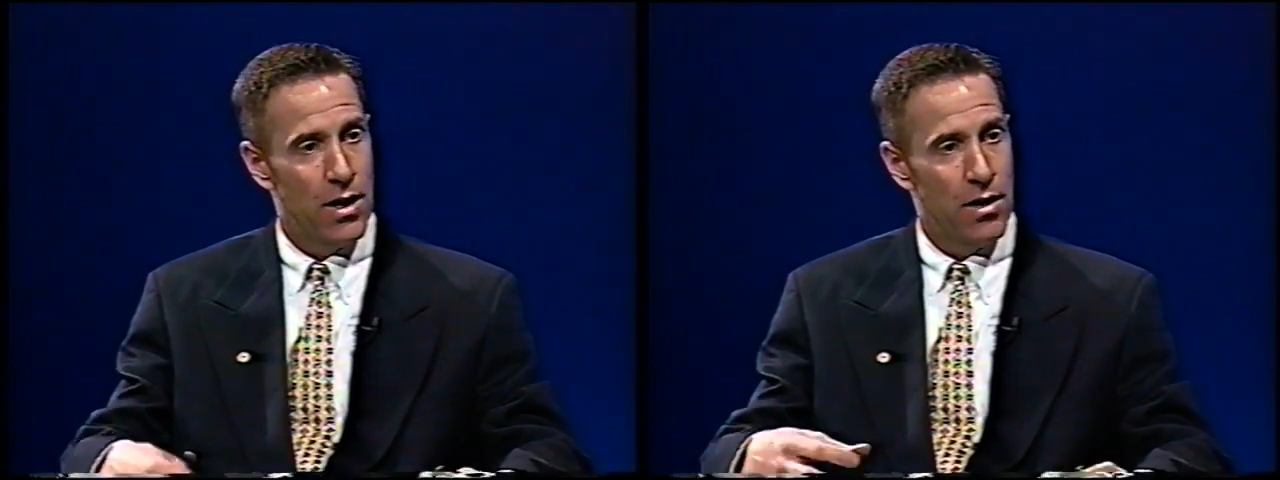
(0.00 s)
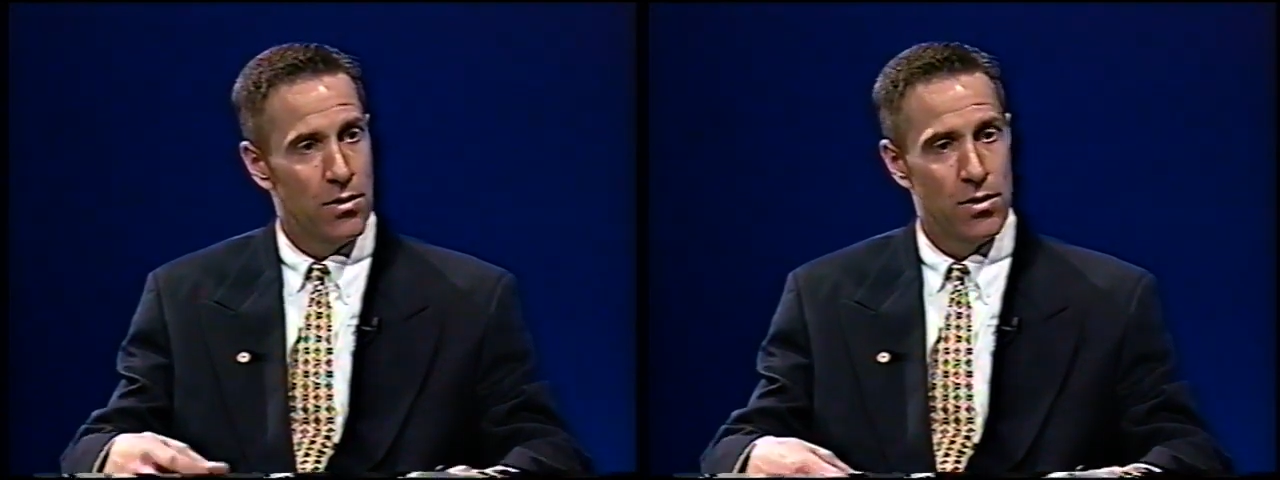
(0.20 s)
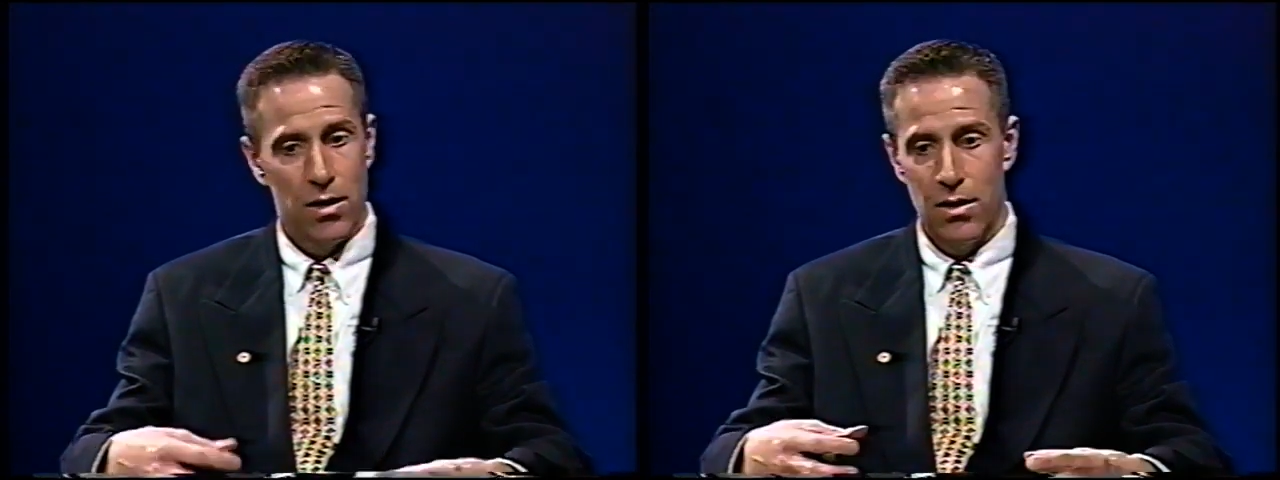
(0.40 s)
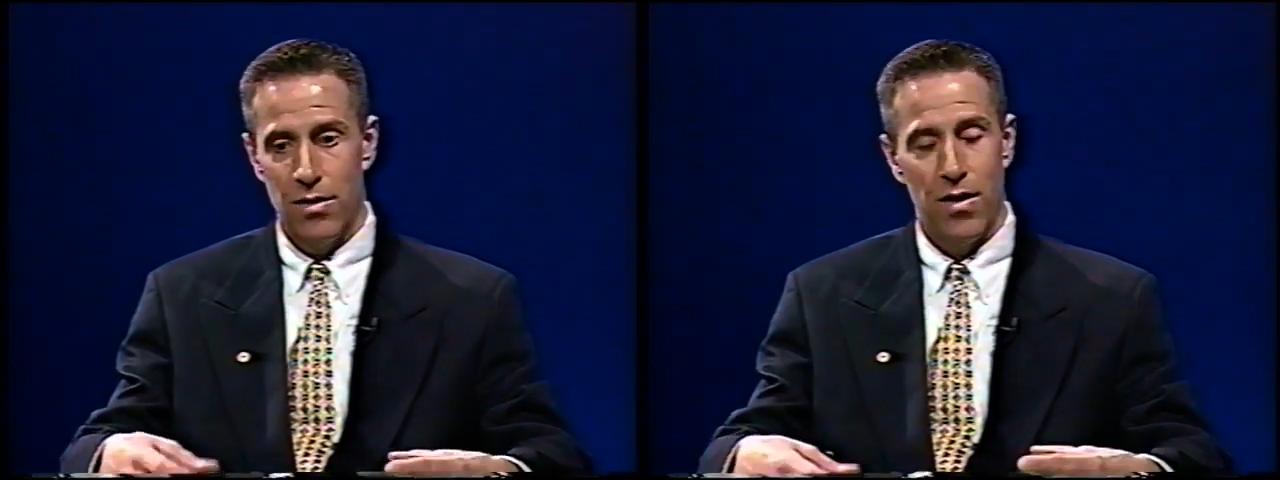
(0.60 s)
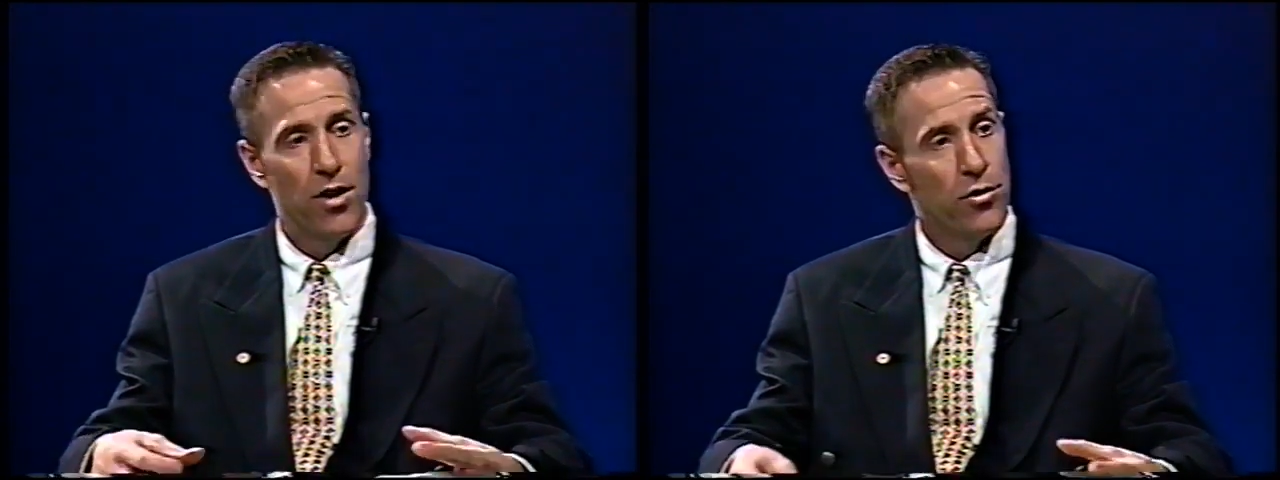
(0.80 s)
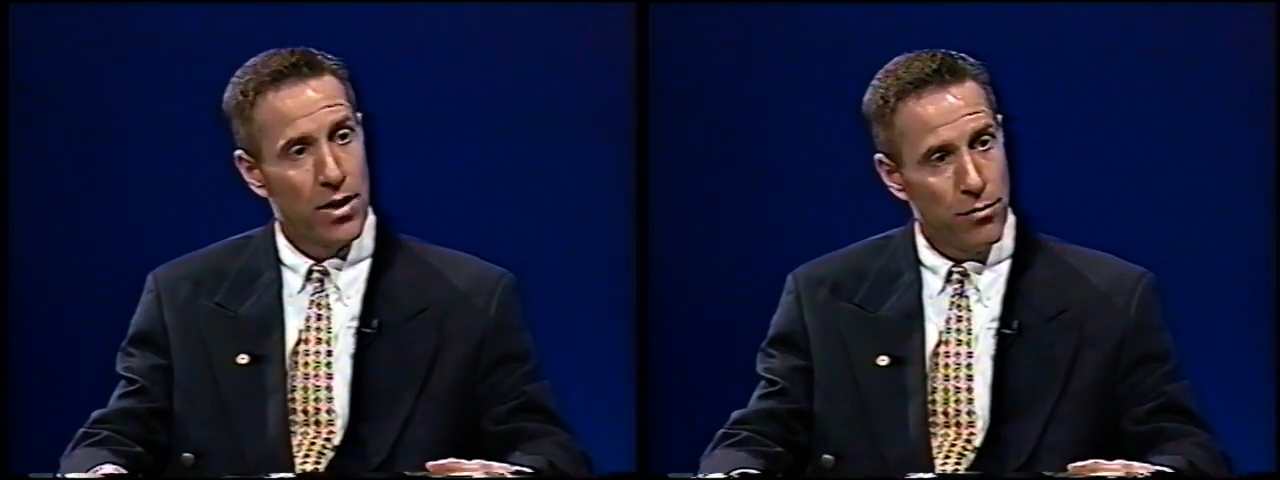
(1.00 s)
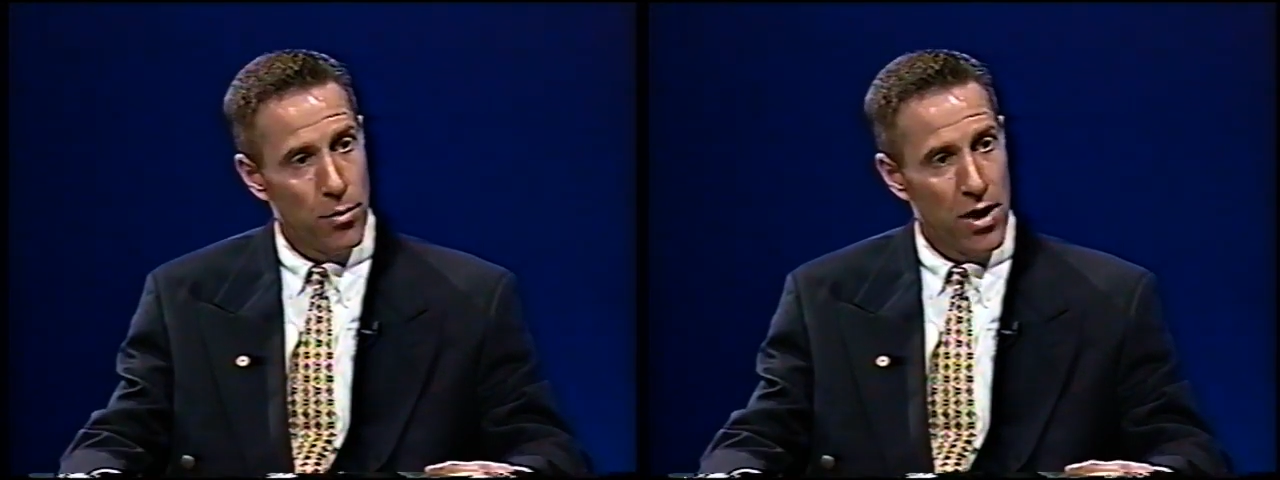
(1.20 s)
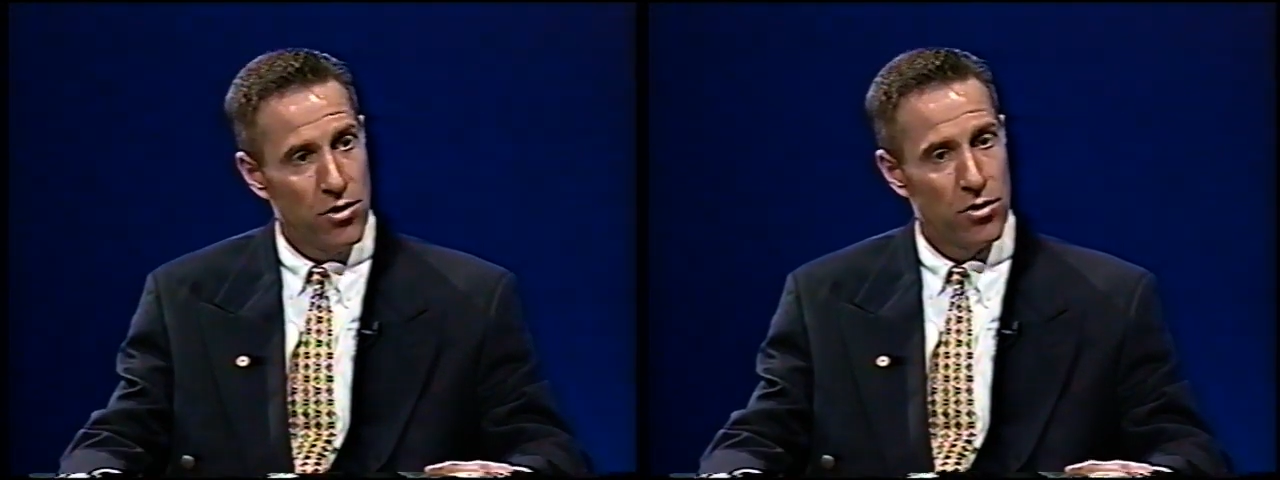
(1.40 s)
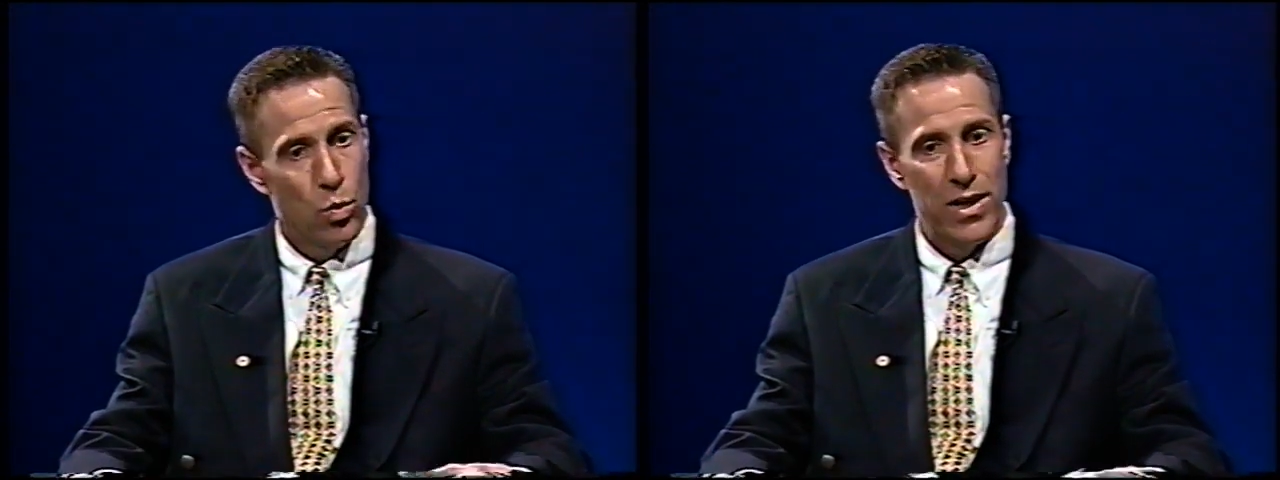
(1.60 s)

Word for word: and uh, advisory information.